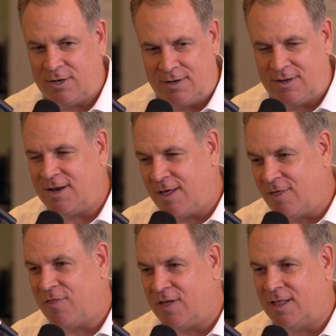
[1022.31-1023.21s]
Another
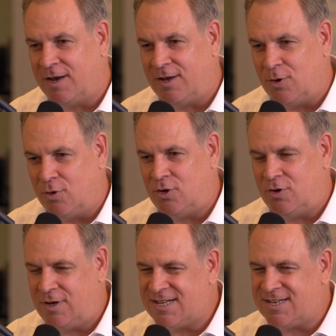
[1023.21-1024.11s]
thing
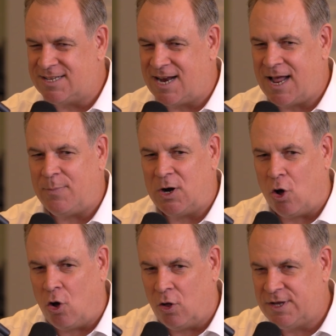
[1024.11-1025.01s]
this doesn't happen
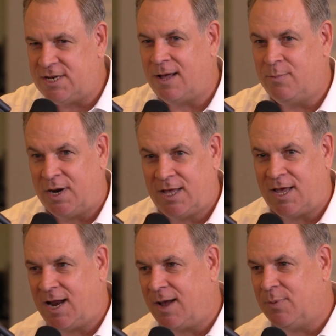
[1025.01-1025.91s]
all the time, but it
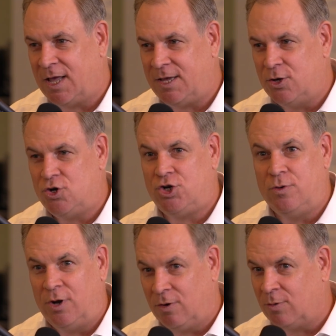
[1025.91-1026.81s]
can happen. Like you
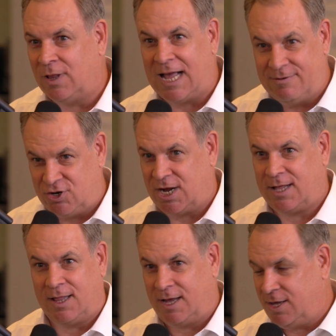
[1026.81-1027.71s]
shoot your own live
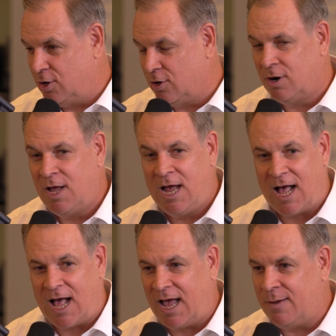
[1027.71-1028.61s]
shot. Like
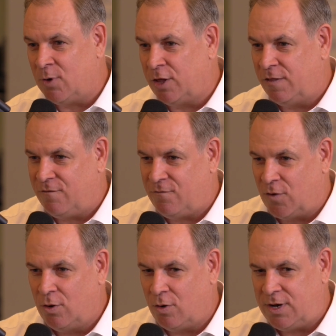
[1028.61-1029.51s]
I am on the
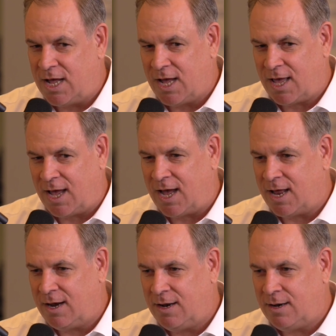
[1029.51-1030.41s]
photo deck
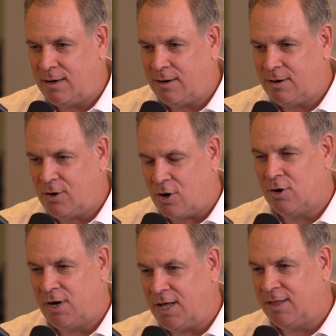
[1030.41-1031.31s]
at
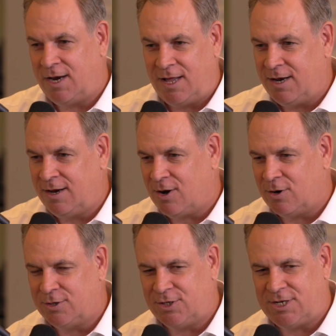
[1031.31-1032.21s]
L&N
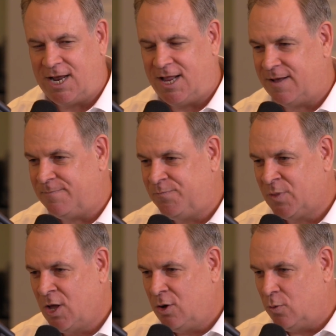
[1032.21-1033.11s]
Cardinal Stadium
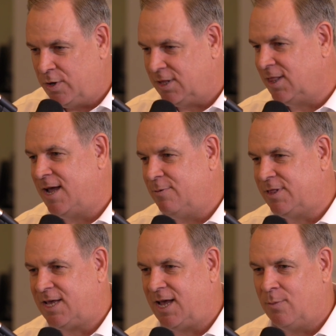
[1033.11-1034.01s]
with
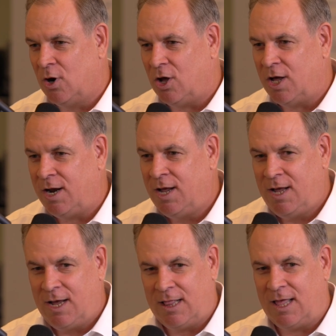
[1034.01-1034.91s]
the camera on,
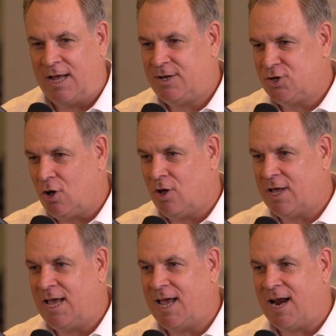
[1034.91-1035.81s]
like
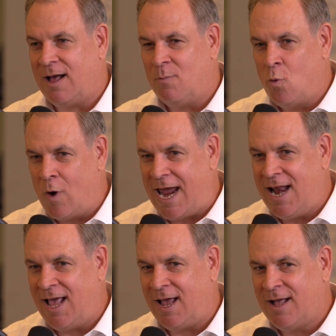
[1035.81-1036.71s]
talking, and I'm
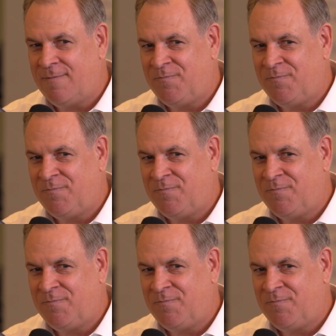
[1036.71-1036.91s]
waiting